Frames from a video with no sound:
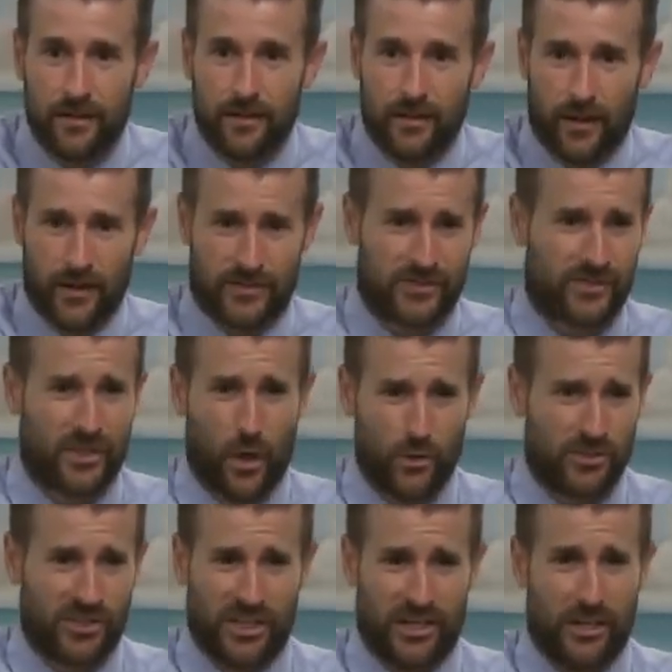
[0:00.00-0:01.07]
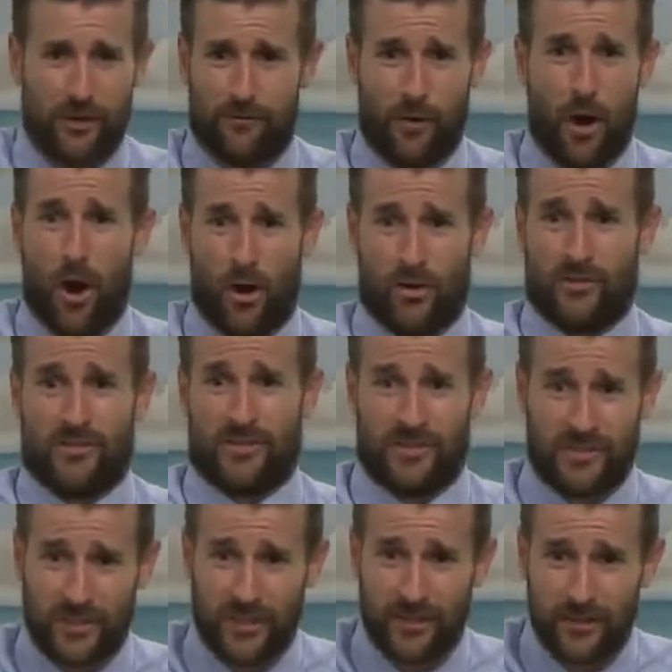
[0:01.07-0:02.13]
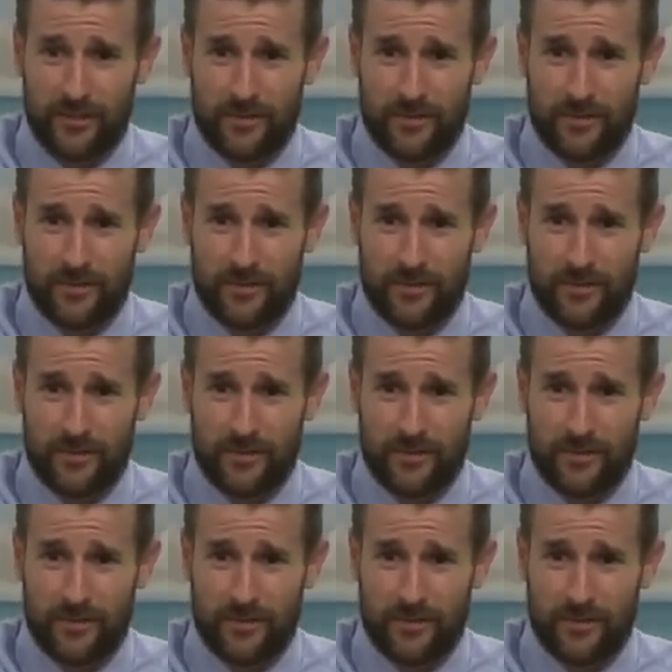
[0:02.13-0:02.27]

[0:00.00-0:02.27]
Associate of arts.